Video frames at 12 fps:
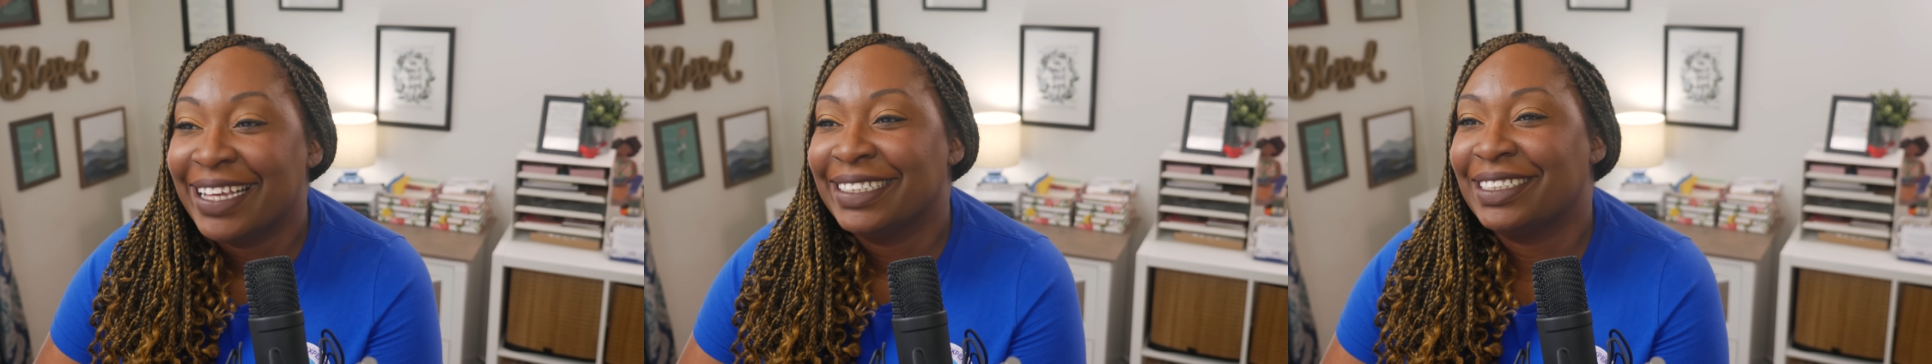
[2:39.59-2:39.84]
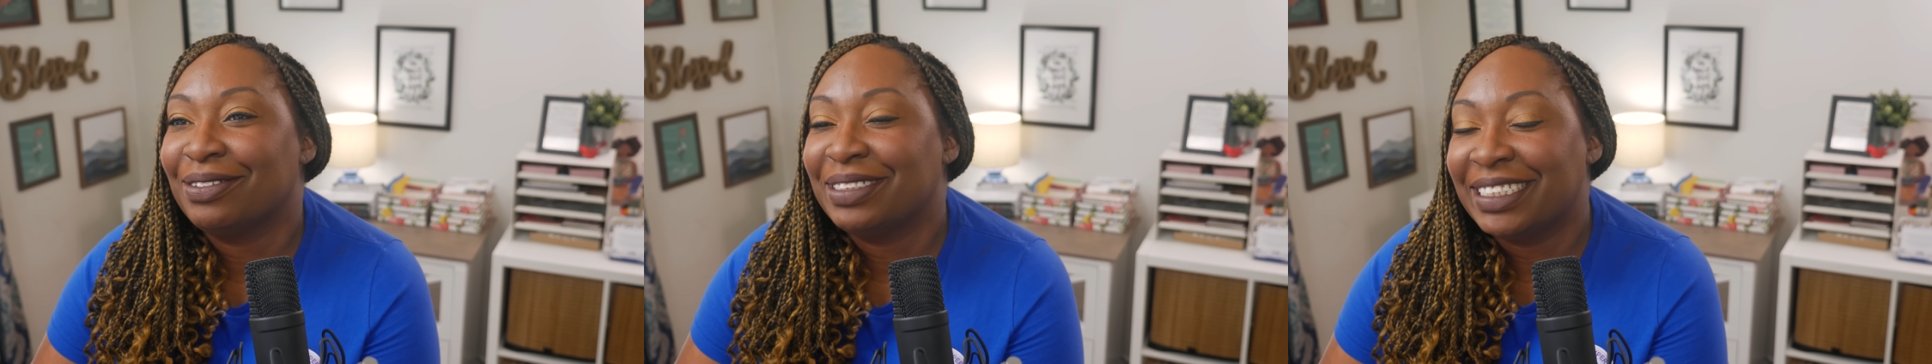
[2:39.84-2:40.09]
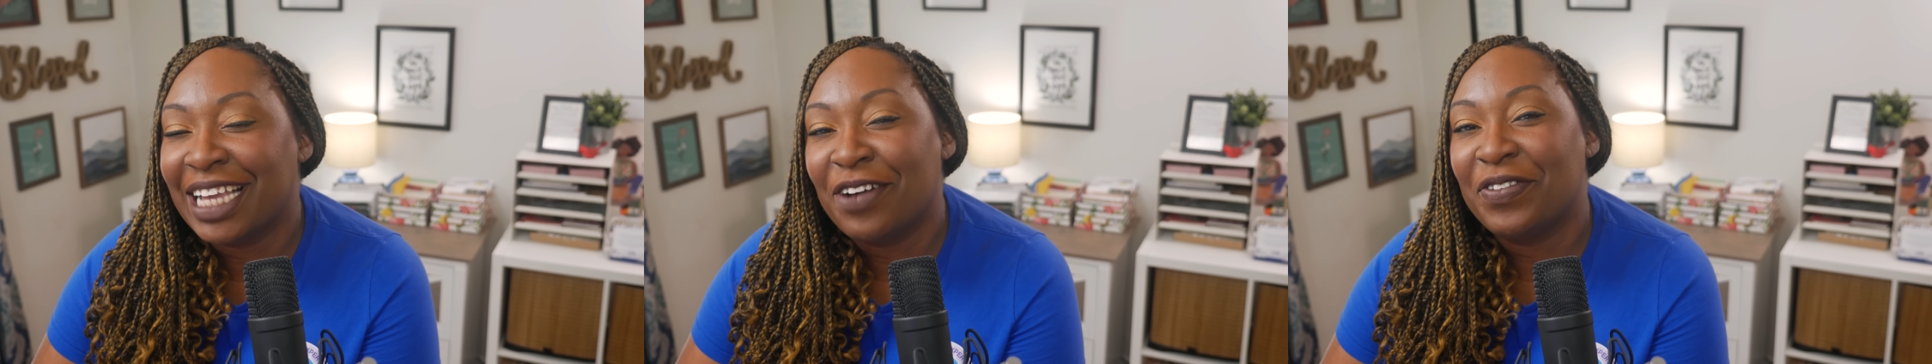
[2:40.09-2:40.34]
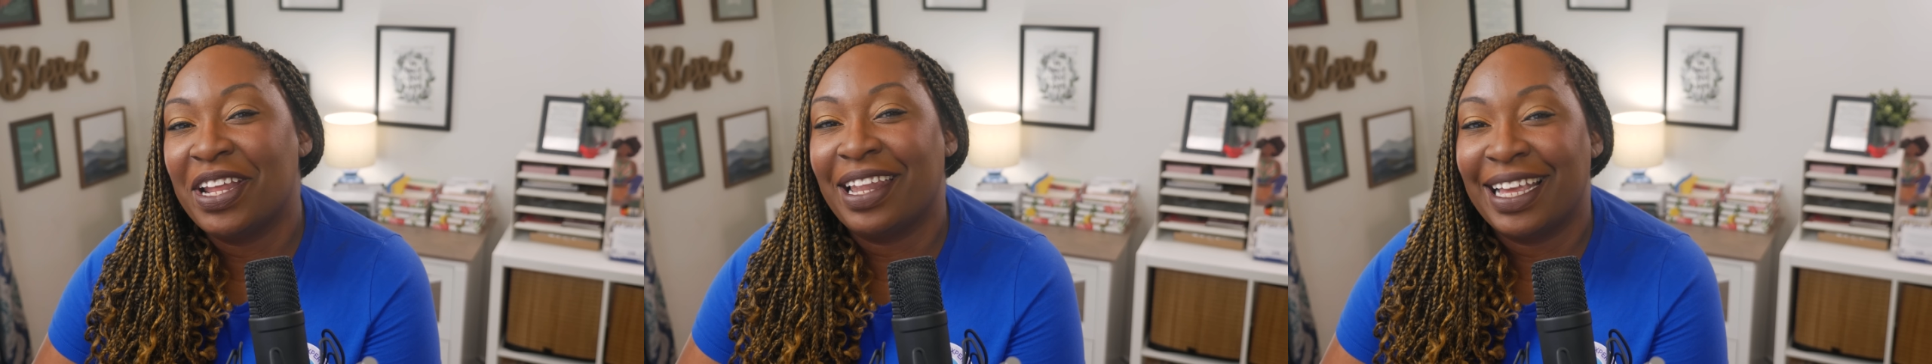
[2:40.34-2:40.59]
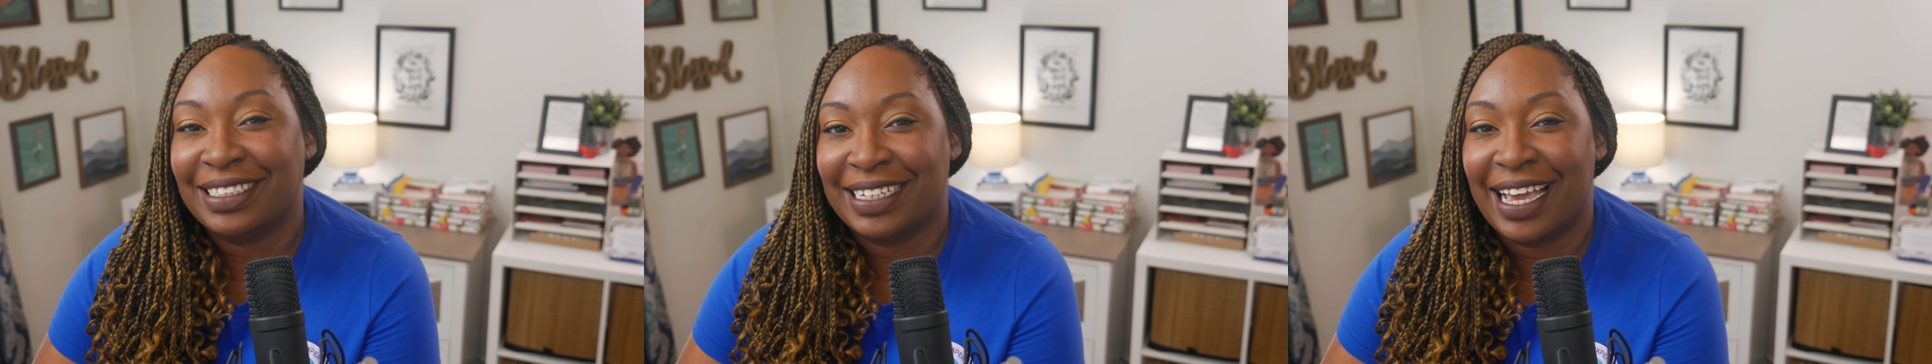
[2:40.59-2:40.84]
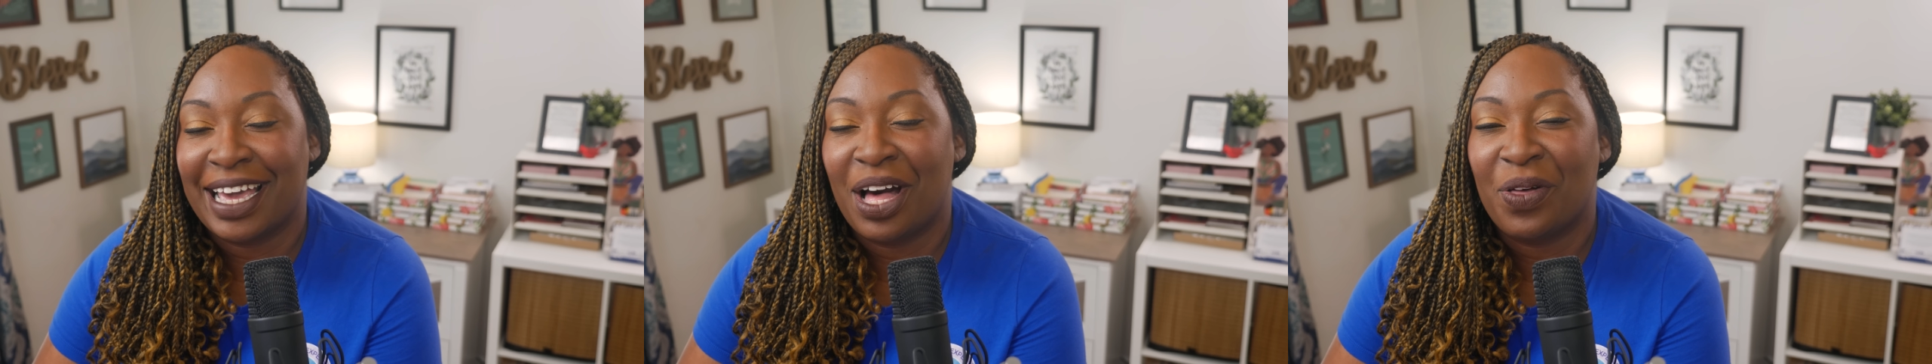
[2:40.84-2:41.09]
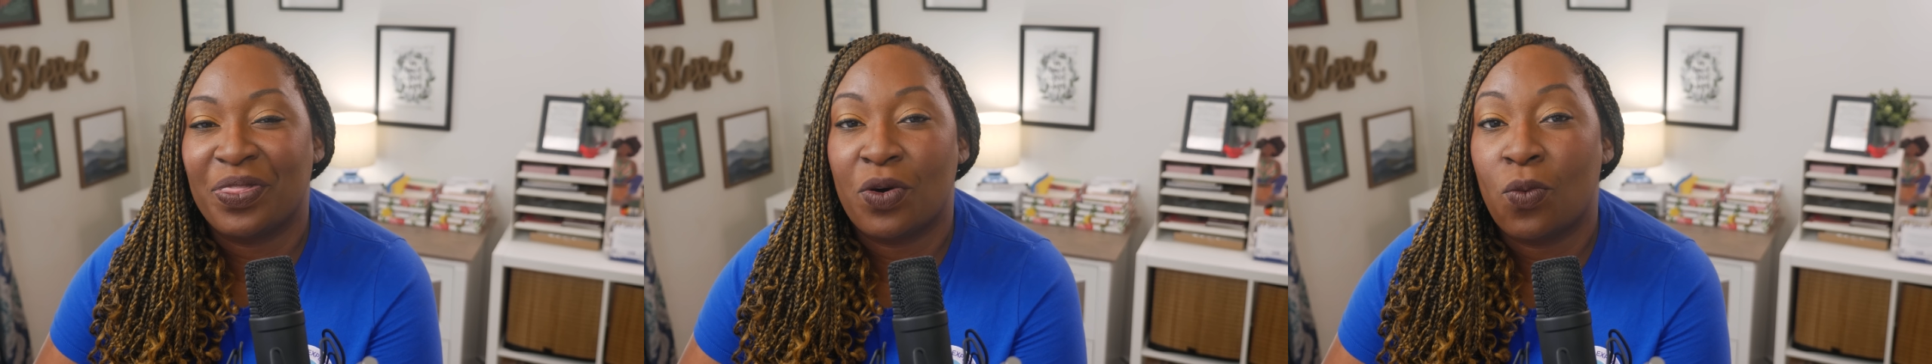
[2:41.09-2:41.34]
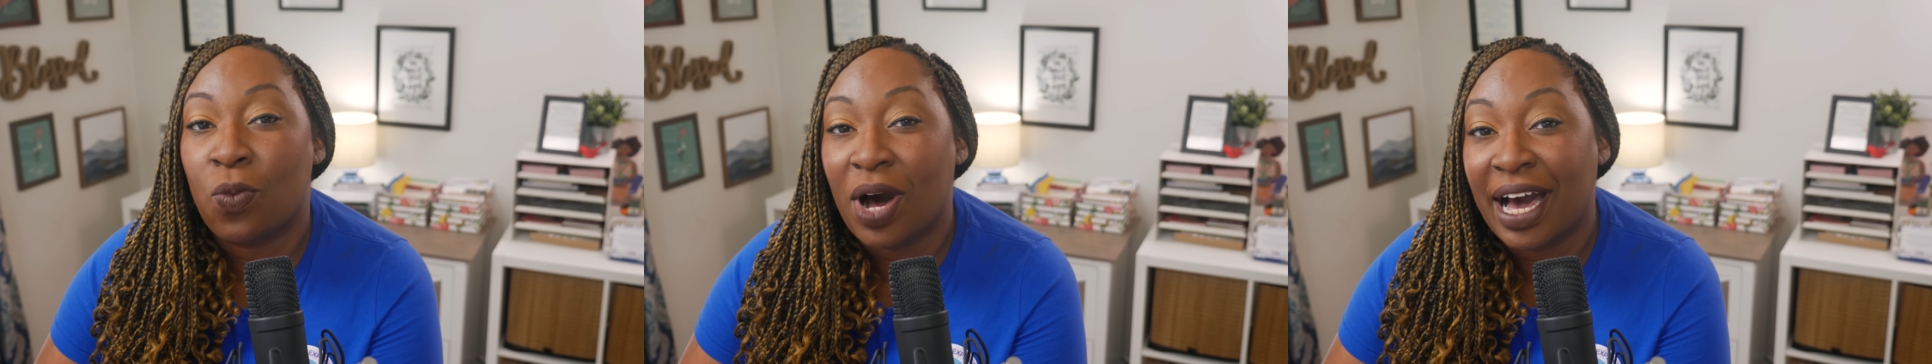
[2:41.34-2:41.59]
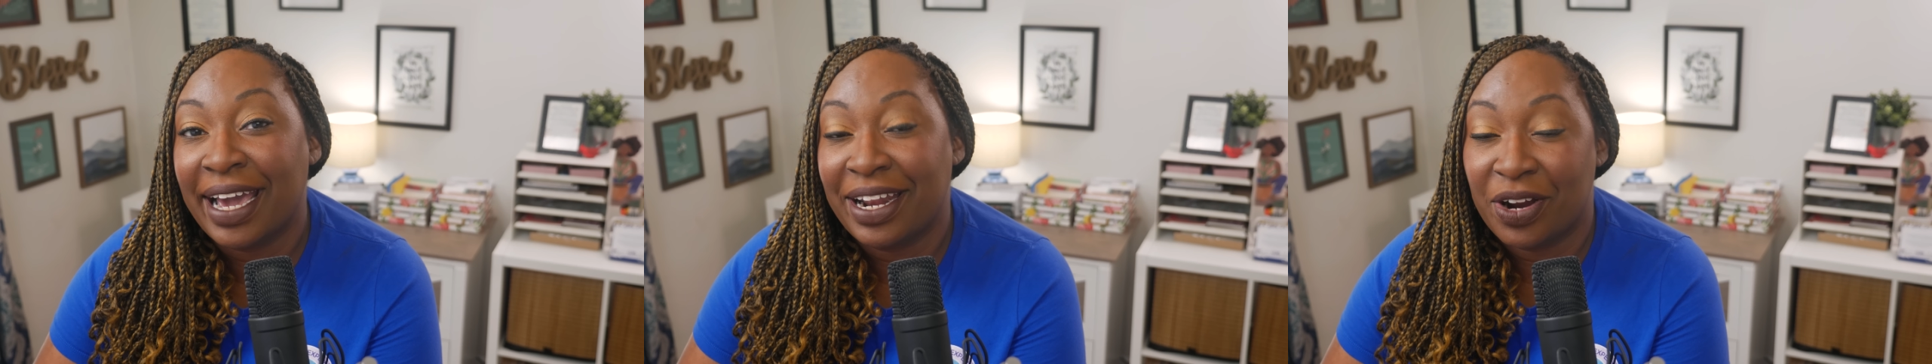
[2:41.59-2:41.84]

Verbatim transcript: So definitely check out the wide